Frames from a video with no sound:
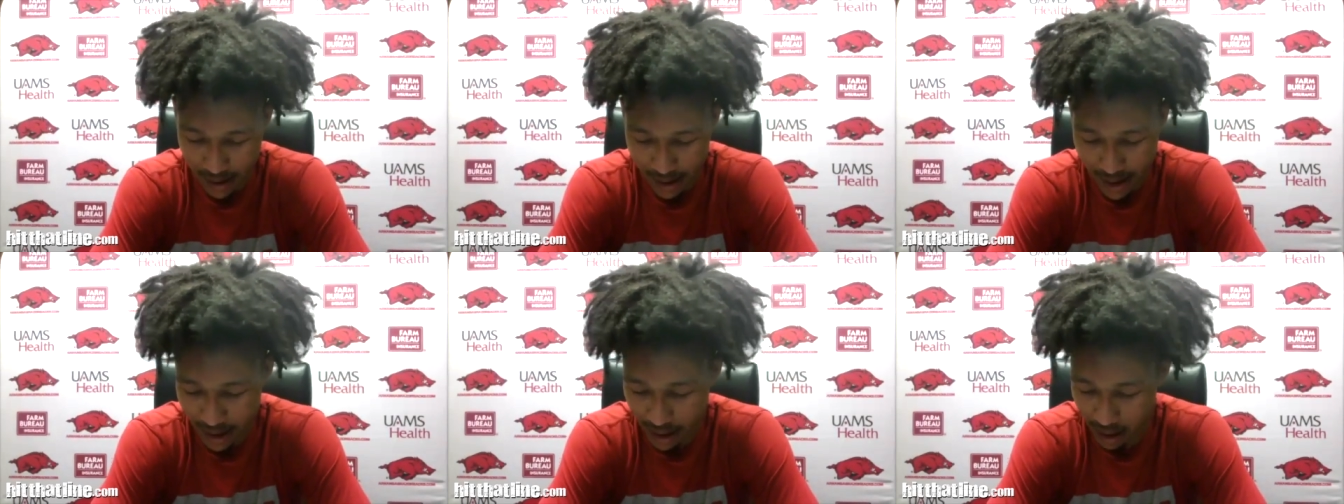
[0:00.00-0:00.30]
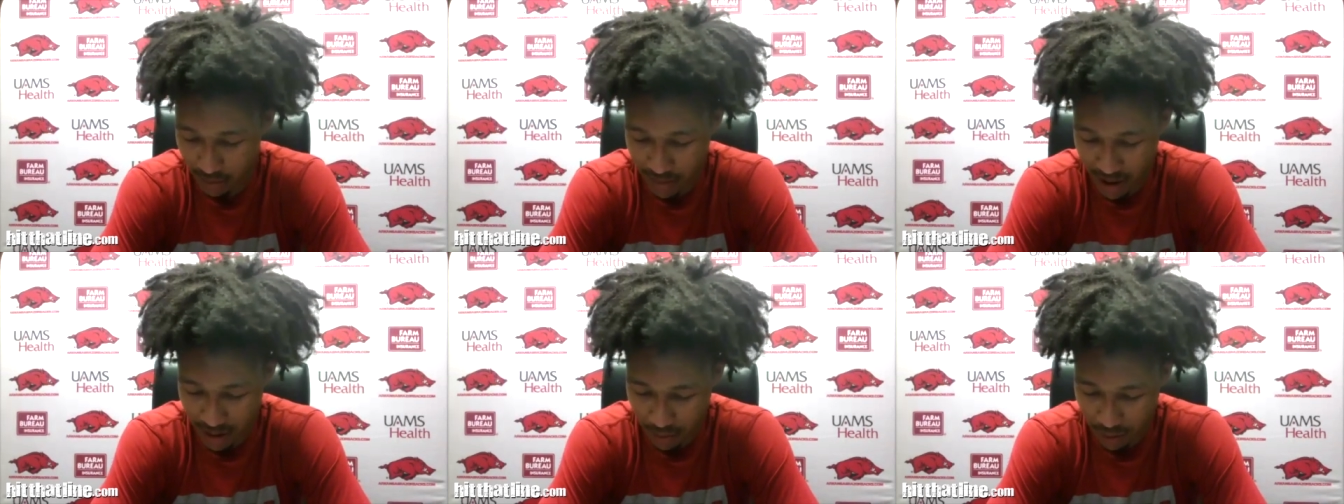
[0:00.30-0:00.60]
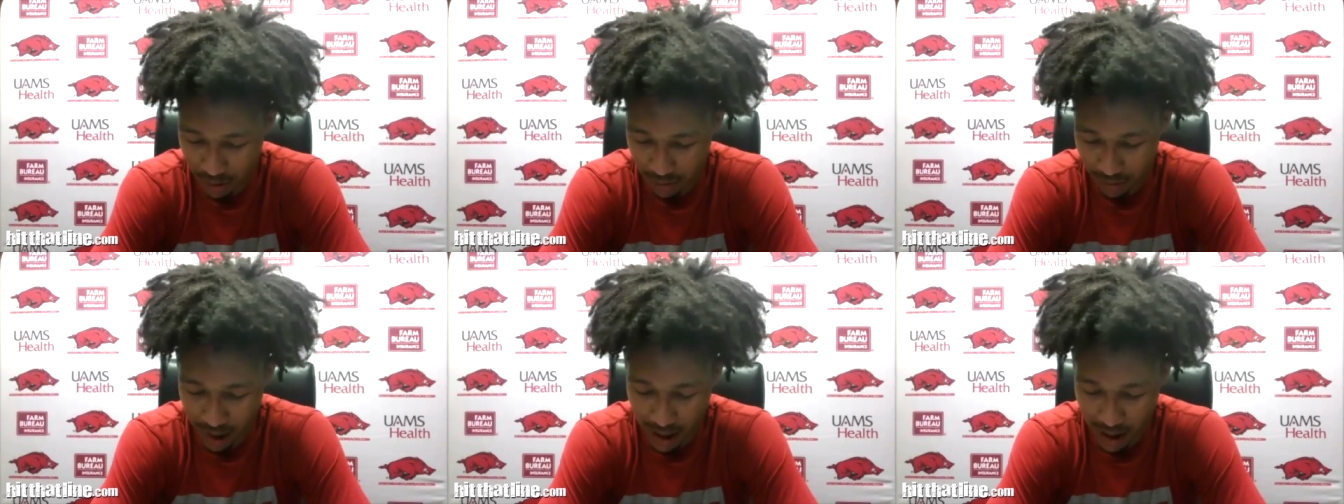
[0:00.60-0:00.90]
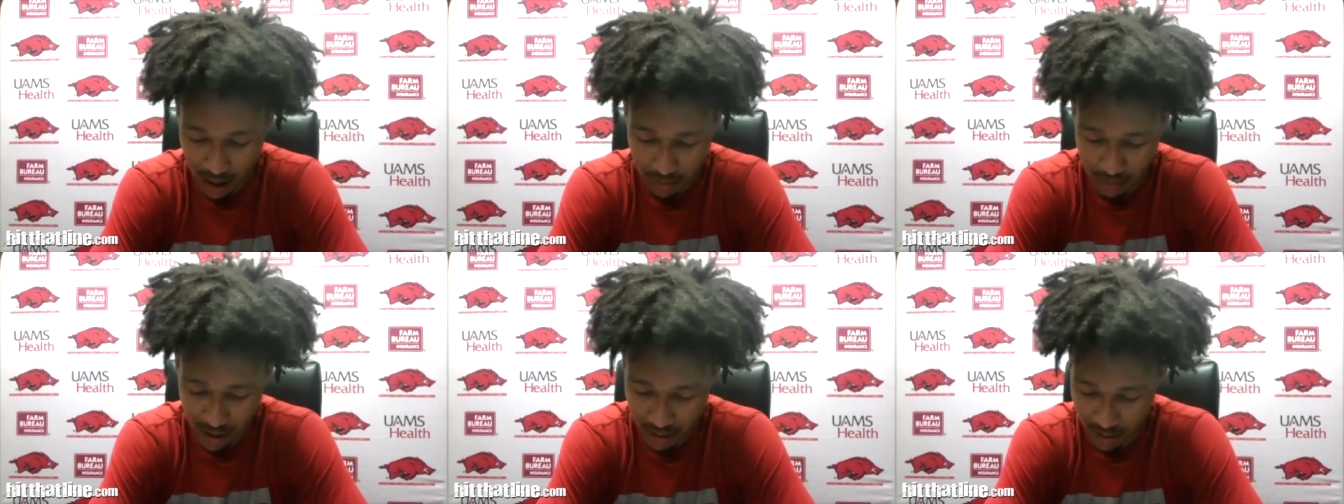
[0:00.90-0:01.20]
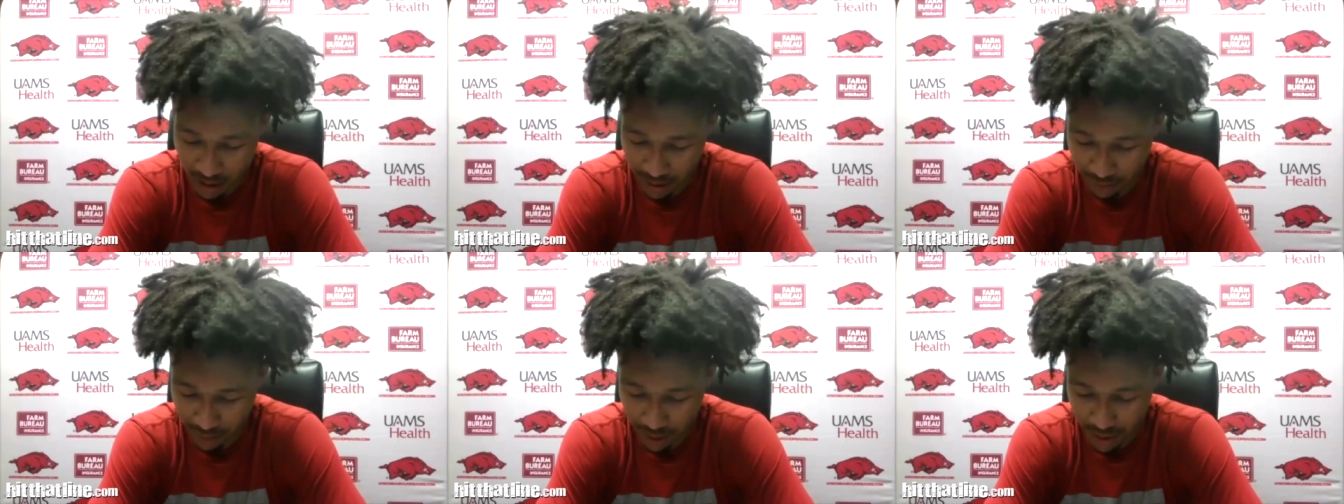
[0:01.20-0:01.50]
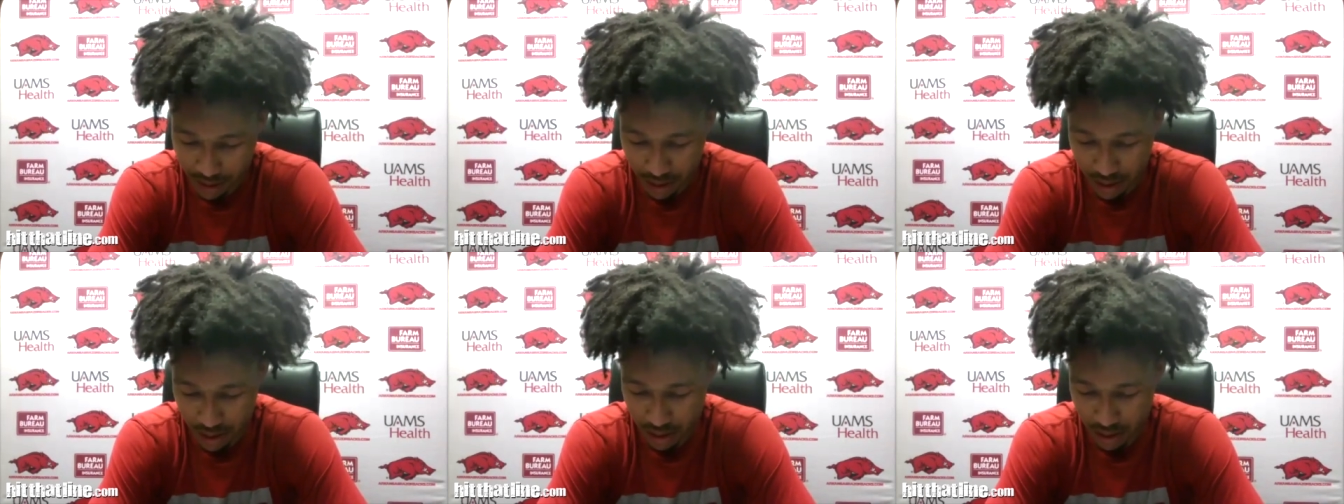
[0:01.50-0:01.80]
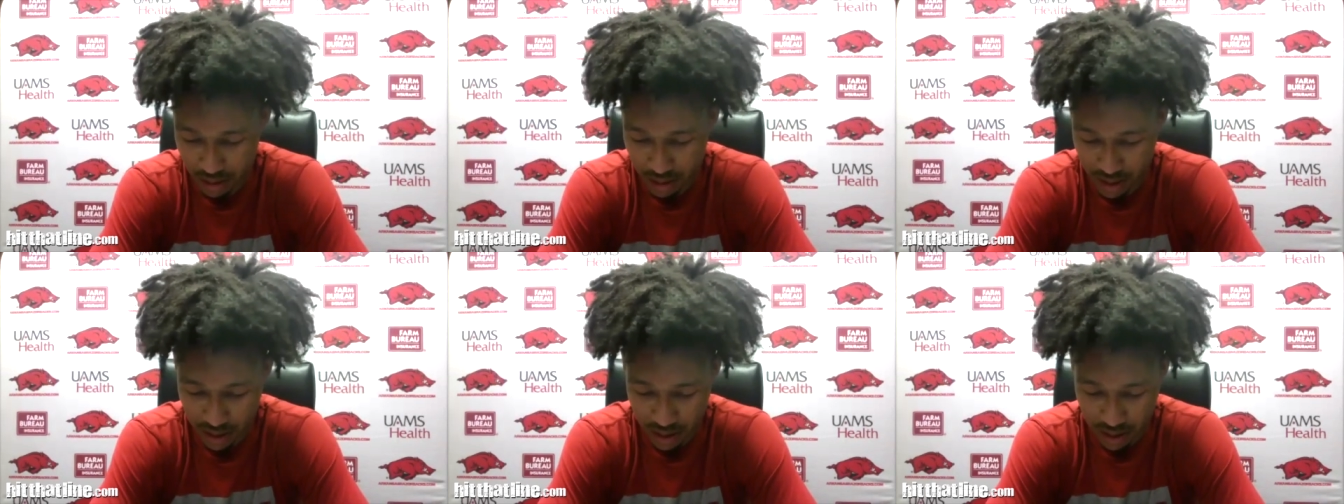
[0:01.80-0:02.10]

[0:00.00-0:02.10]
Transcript: I got to make more. I got to make my free throws.